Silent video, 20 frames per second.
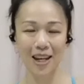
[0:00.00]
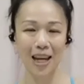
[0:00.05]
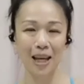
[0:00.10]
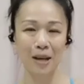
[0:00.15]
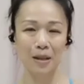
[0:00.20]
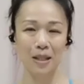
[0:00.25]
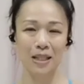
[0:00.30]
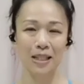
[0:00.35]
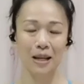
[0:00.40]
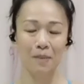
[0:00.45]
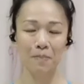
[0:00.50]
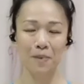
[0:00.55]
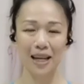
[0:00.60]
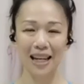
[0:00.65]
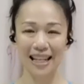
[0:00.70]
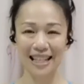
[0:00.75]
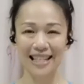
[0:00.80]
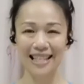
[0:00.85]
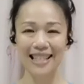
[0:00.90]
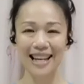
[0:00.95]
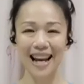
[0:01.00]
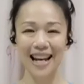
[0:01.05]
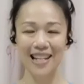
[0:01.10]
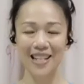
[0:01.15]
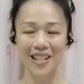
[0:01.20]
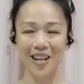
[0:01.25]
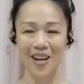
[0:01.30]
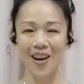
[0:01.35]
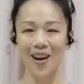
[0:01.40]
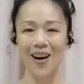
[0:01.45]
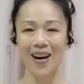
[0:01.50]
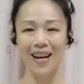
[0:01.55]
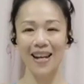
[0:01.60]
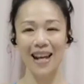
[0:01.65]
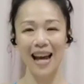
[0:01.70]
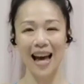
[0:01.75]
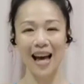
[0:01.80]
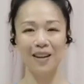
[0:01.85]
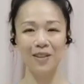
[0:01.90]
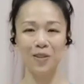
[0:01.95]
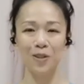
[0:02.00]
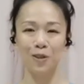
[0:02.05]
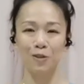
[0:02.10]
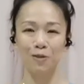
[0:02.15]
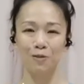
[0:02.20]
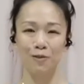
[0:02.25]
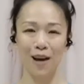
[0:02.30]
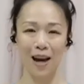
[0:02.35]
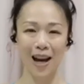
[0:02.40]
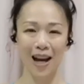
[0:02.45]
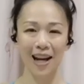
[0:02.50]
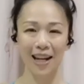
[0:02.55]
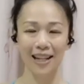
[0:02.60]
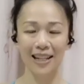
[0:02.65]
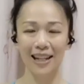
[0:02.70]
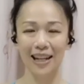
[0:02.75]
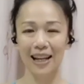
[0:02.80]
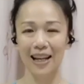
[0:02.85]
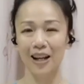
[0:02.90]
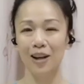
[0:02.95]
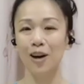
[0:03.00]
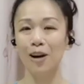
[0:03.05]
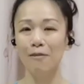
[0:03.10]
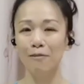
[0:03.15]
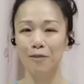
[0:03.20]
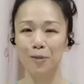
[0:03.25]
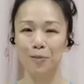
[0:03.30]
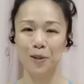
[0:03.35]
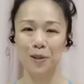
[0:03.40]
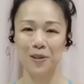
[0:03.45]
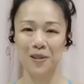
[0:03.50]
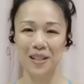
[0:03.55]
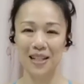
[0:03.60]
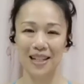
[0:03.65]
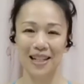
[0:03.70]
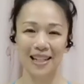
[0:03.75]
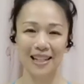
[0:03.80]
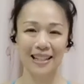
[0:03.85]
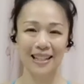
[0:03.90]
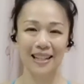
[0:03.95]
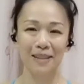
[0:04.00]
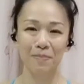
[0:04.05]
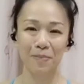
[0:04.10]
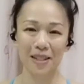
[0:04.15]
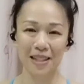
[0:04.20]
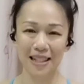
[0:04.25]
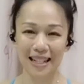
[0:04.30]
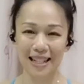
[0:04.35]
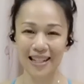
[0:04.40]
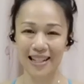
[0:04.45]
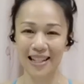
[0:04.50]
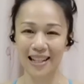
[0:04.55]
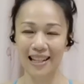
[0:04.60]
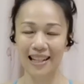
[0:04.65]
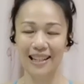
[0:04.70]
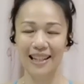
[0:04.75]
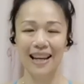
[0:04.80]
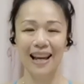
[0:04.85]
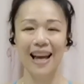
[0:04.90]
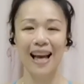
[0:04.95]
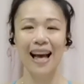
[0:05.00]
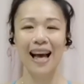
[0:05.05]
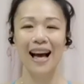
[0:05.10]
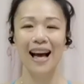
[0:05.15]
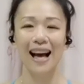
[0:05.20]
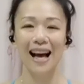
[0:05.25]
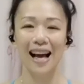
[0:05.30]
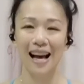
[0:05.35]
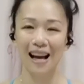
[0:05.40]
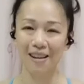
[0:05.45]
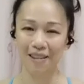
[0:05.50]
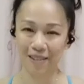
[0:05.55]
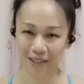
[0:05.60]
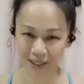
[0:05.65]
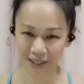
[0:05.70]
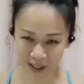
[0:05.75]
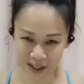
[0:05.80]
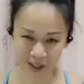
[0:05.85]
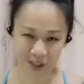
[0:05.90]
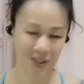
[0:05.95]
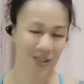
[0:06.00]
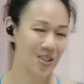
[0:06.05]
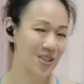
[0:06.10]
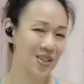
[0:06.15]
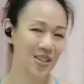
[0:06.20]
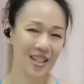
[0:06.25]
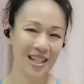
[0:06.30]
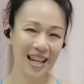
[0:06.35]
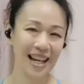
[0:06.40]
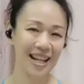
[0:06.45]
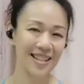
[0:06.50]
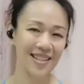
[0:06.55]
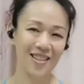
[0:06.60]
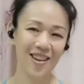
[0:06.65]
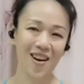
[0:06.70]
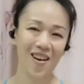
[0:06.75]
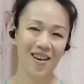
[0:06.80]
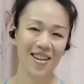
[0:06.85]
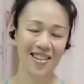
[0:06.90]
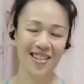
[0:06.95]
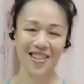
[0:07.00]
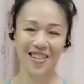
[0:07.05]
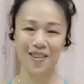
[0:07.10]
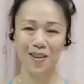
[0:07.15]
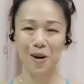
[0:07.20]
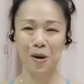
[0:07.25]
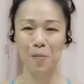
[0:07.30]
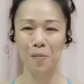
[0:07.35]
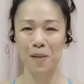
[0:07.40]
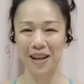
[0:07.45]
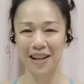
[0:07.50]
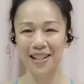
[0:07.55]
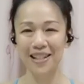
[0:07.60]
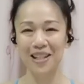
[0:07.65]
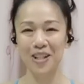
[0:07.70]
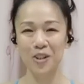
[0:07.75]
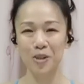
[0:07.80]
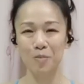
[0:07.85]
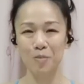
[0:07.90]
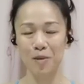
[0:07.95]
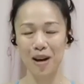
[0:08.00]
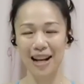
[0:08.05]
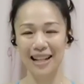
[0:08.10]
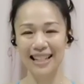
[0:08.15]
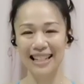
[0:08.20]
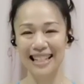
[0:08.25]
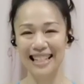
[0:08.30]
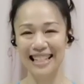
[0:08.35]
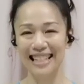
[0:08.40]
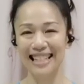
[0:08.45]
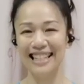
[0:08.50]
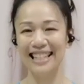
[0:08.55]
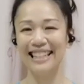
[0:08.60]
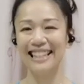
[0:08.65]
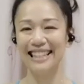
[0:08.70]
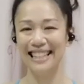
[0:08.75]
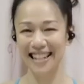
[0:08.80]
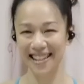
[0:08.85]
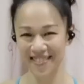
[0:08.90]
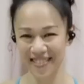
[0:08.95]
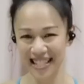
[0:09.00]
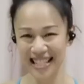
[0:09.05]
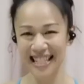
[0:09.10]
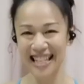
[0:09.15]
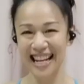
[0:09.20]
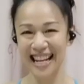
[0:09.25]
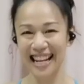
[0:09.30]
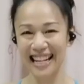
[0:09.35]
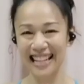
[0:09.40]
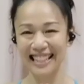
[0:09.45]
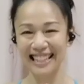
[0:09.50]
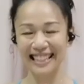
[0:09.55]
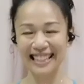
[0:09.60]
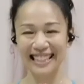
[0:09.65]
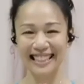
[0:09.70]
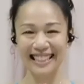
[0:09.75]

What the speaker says: gain some insight on how to find a comfortable seated position to kickstart your meditation practice. Namaste.